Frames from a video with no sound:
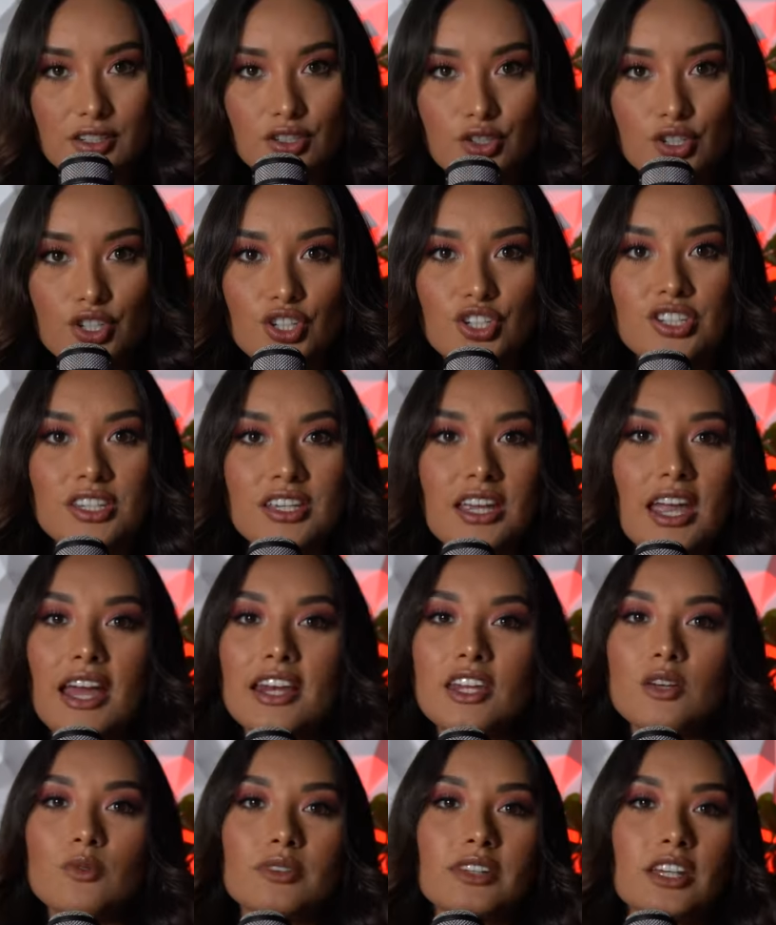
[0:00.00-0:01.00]
into your
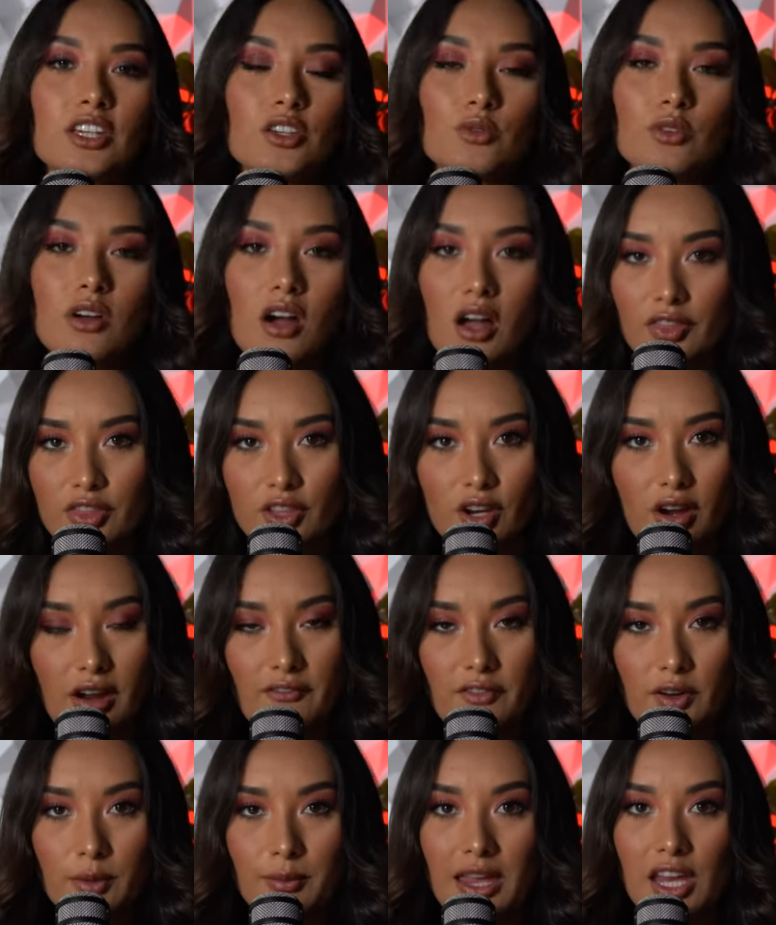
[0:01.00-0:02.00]
sheet, anyone that you got
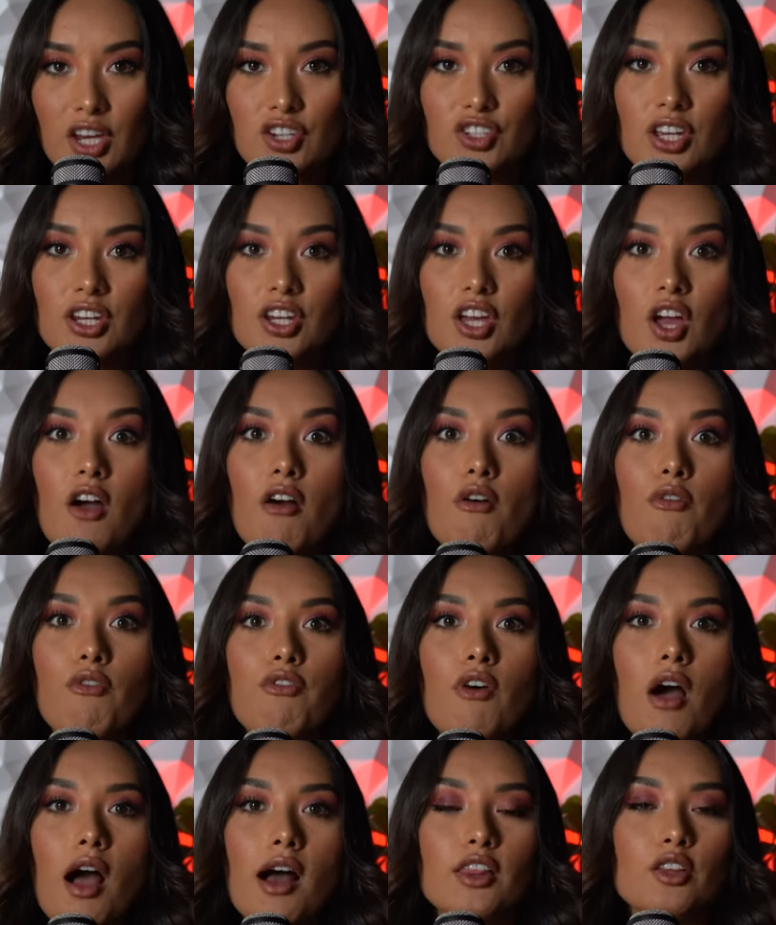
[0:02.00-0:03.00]
their information,
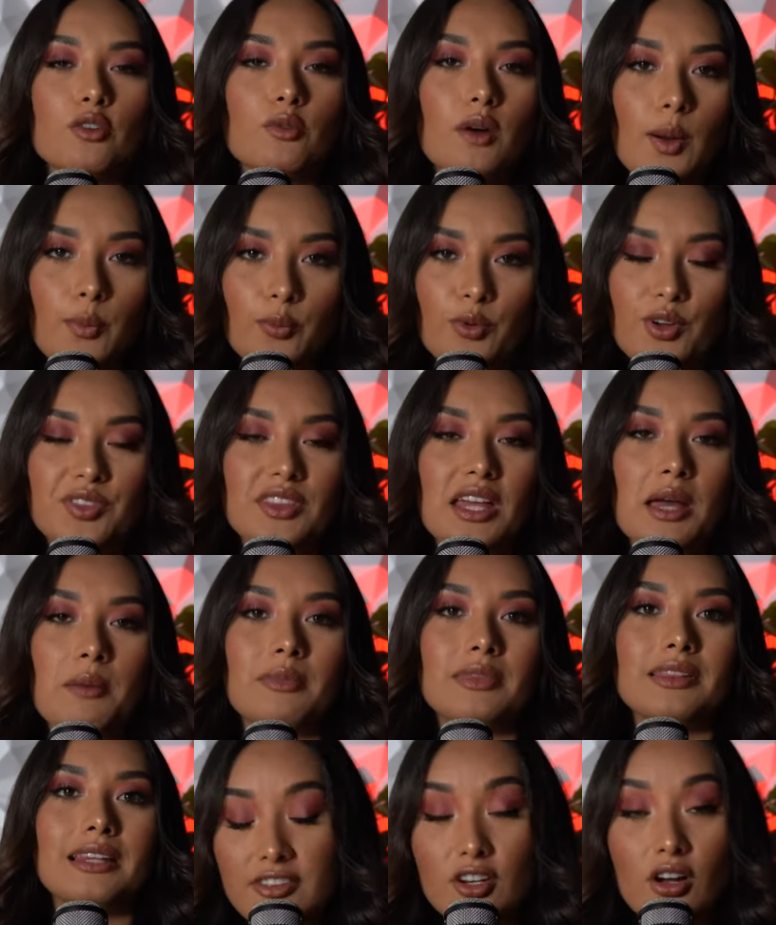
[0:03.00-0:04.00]
follow up with
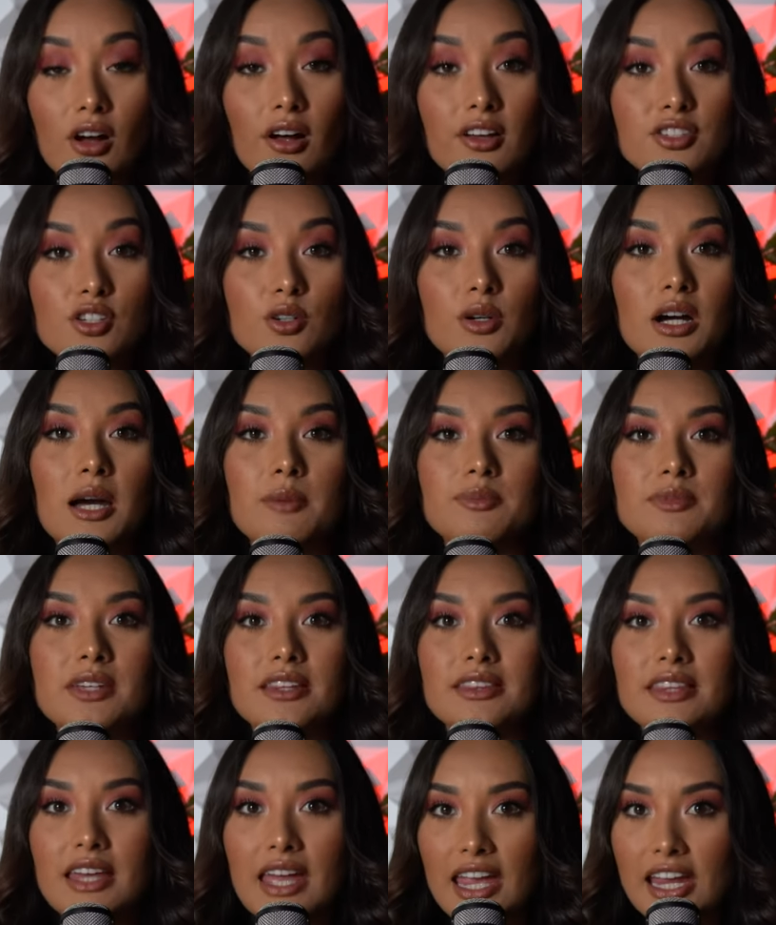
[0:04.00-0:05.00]
them, and then also
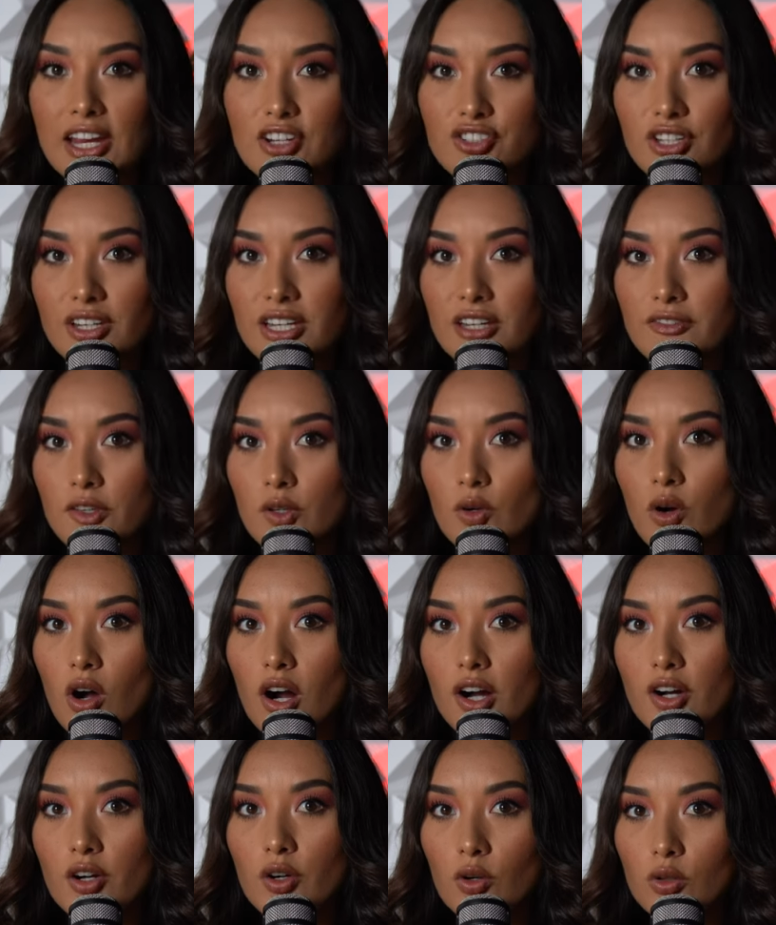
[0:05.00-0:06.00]
update the agent. If you
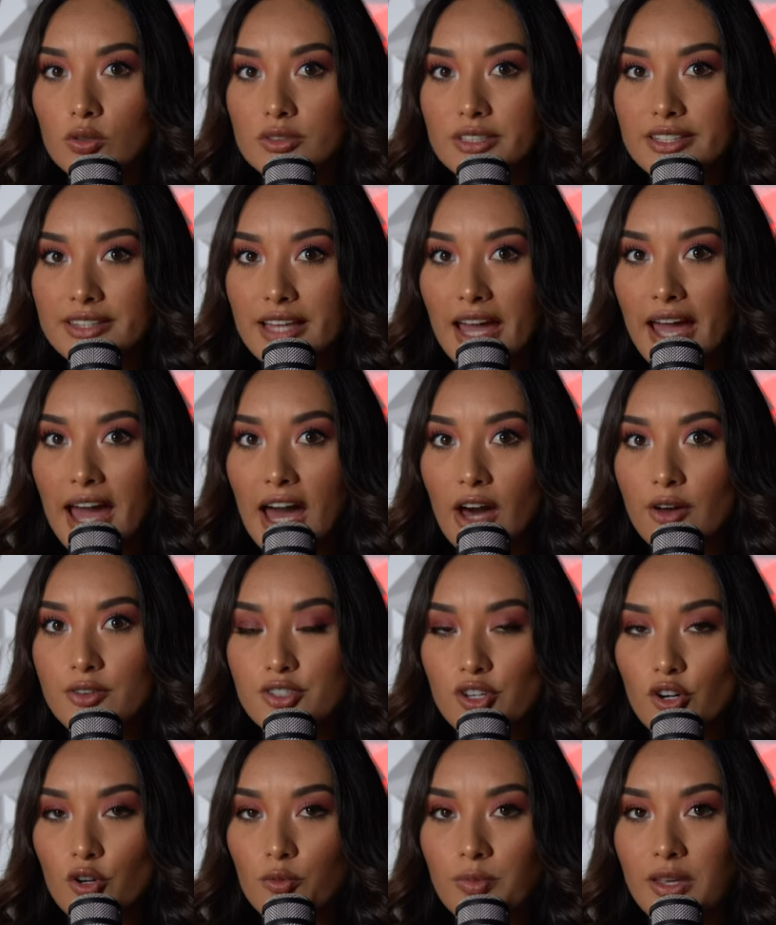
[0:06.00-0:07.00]
are holding that
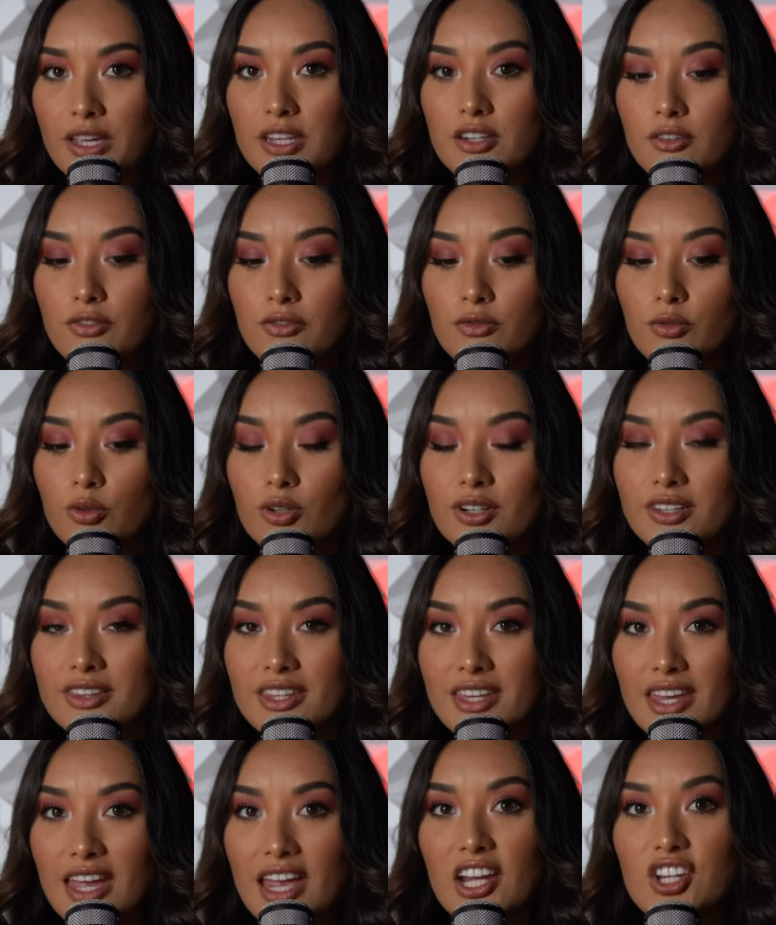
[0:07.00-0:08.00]
house open
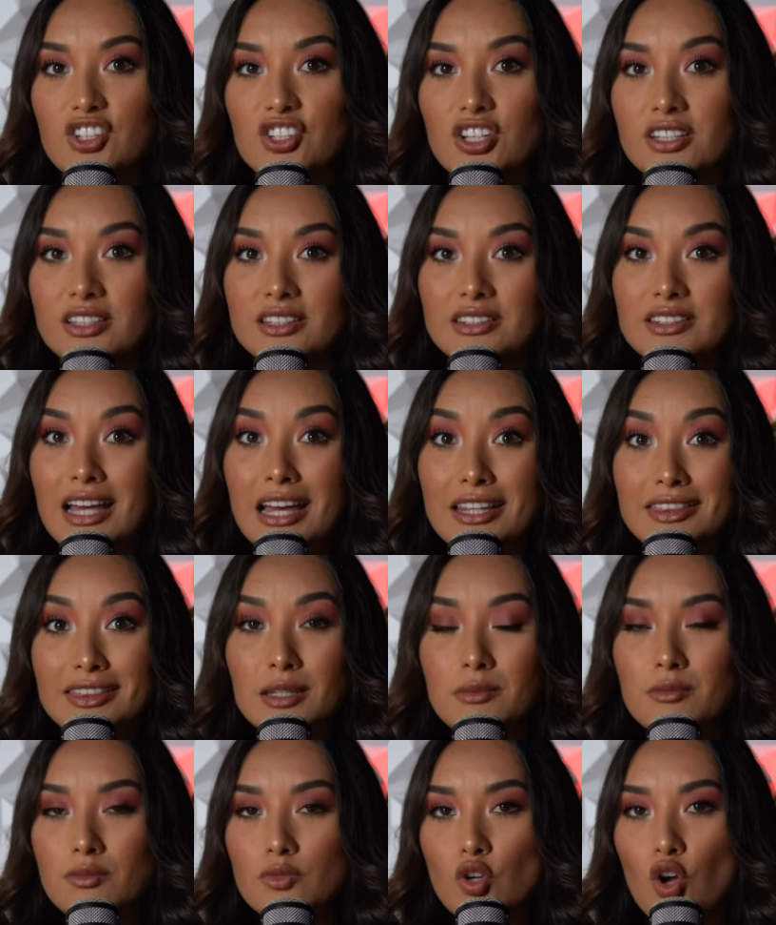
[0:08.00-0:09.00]
for the agent,
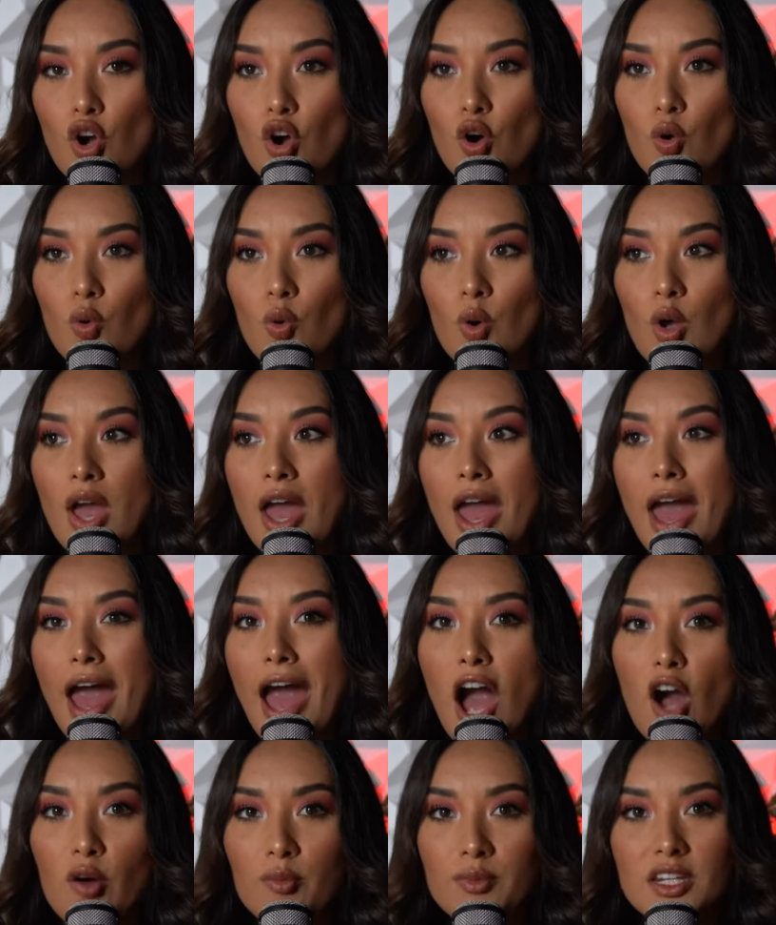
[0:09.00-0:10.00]
let them know
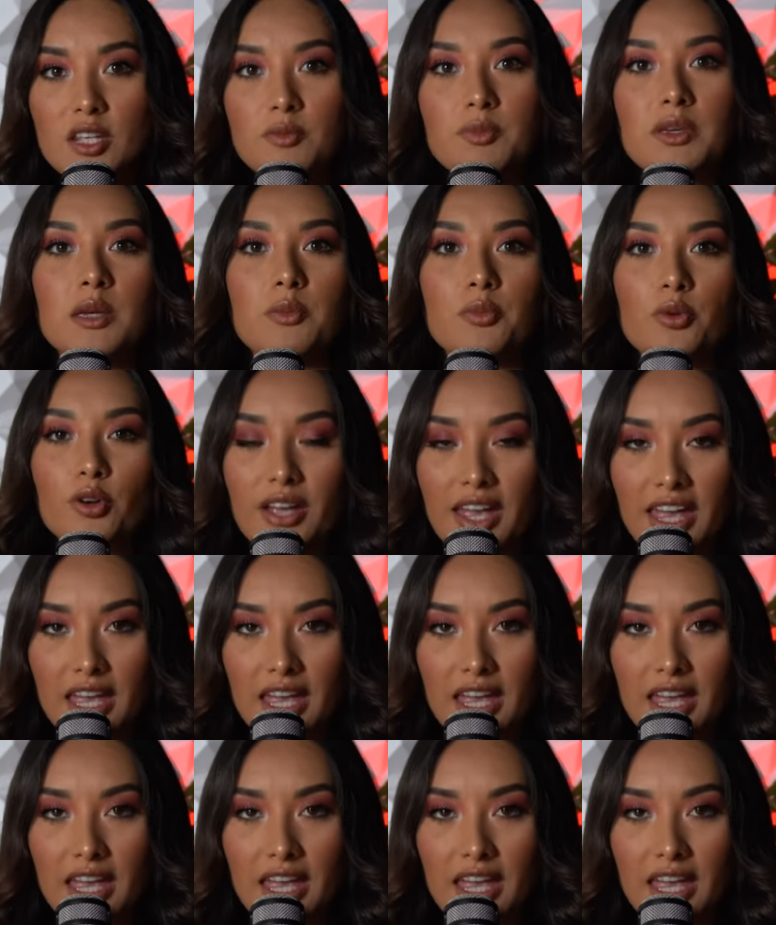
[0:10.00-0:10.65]
how many people